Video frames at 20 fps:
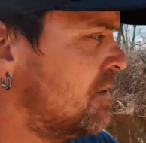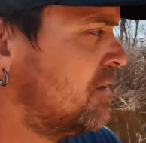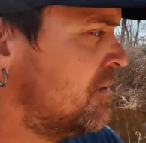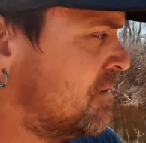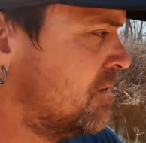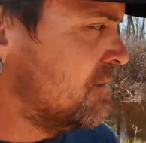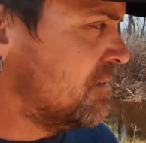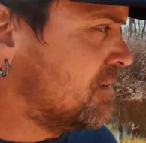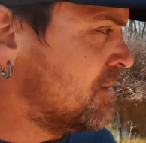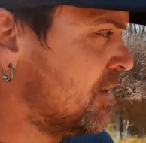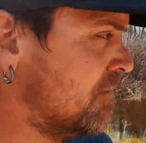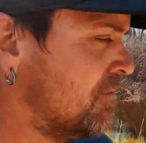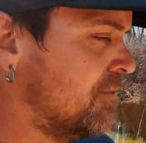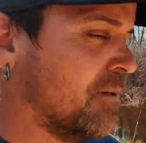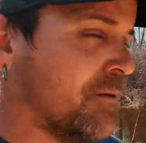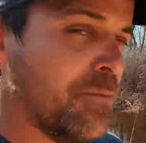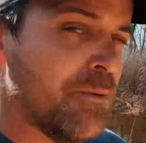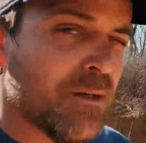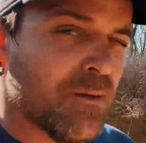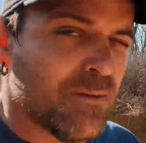definitely
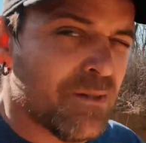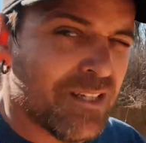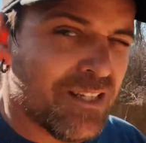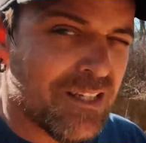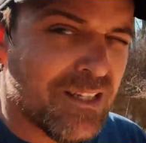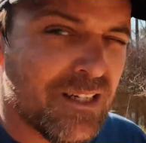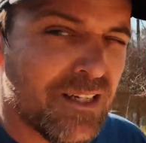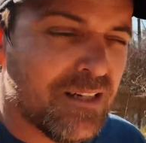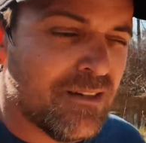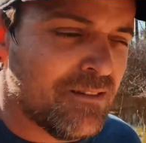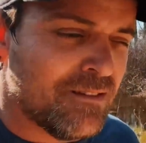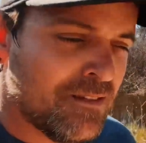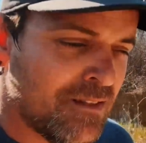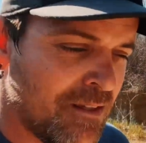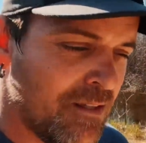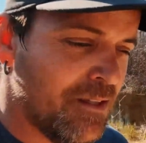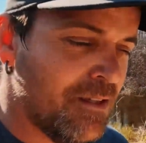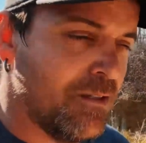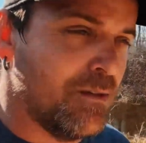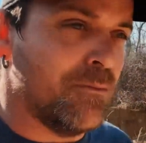be able to get out
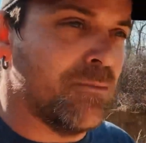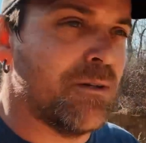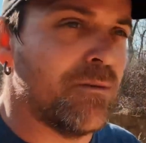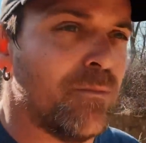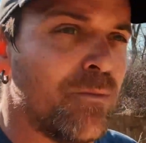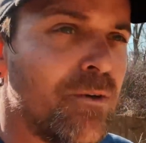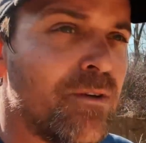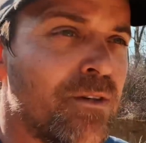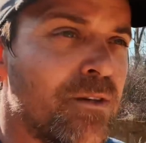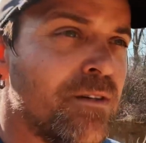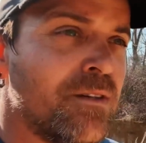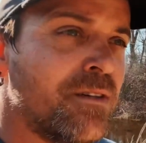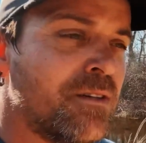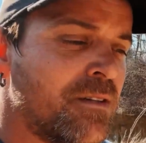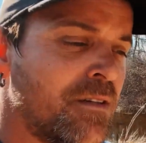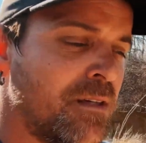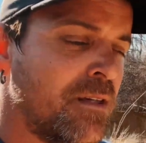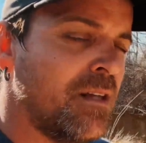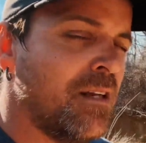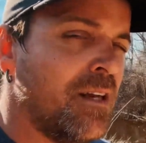a little bit more.
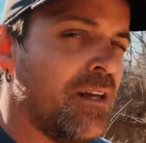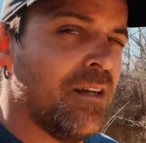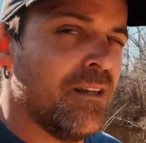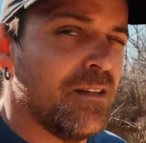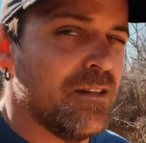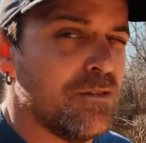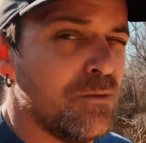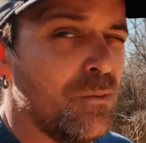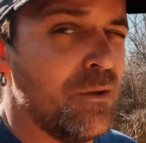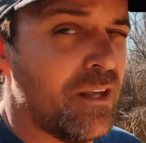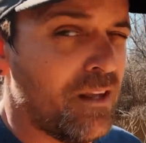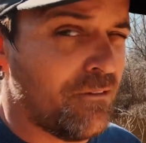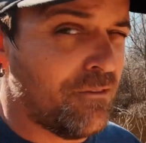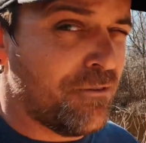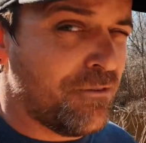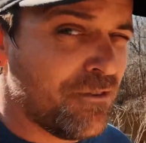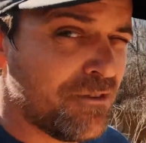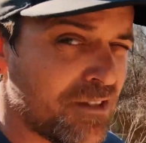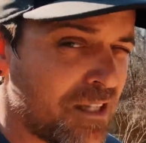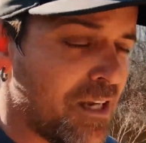We have
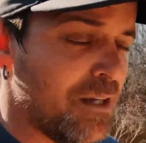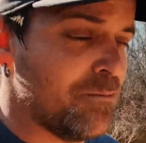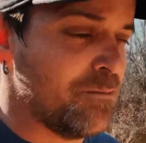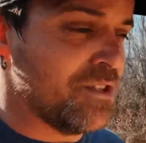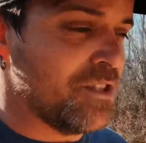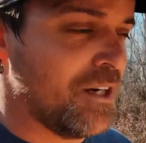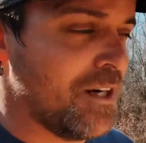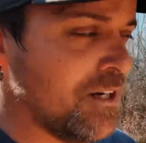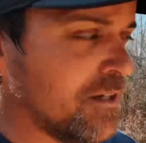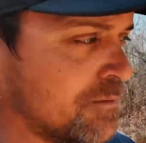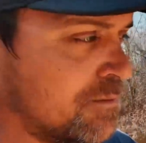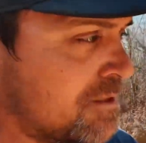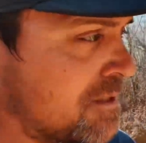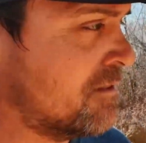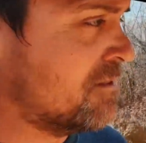full-time jobs.